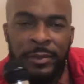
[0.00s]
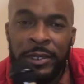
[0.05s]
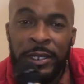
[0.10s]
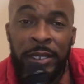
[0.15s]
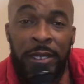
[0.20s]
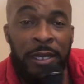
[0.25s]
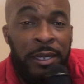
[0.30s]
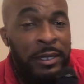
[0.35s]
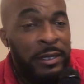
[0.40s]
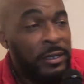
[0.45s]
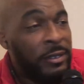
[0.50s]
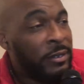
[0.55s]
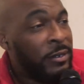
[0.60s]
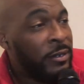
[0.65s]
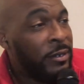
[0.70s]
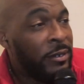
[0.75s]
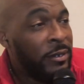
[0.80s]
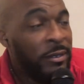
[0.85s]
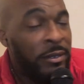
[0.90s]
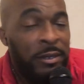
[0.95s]
because
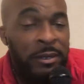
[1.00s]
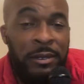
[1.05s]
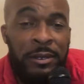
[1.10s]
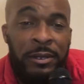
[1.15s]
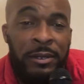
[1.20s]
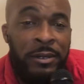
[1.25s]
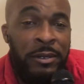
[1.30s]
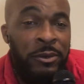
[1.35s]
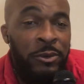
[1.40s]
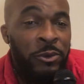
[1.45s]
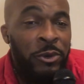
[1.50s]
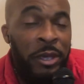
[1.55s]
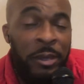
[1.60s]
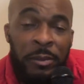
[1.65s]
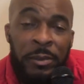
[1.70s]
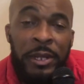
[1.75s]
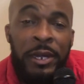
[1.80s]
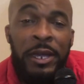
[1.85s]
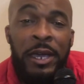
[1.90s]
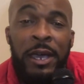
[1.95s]

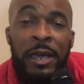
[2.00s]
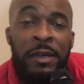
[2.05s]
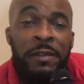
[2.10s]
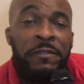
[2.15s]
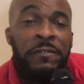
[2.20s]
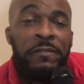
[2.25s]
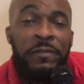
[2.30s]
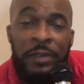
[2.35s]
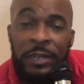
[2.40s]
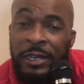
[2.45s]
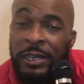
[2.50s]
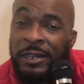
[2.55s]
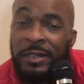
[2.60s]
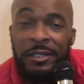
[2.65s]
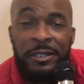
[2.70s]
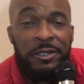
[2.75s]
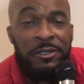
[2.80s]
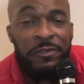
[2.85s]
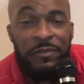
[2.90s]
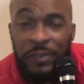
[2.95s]
women are fun
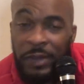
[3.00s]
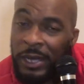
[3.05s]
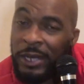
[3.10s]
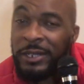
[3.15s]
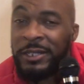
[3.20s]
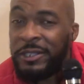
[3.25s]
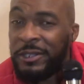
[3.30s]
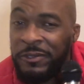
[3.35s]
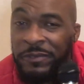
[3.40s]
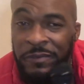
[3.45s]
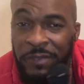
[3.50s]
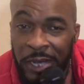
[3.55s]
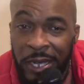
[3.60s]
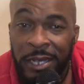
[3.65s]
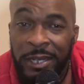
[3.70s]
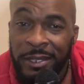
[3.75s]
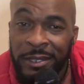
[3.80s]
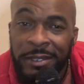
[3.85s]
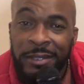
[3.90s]
as fuck to fuck.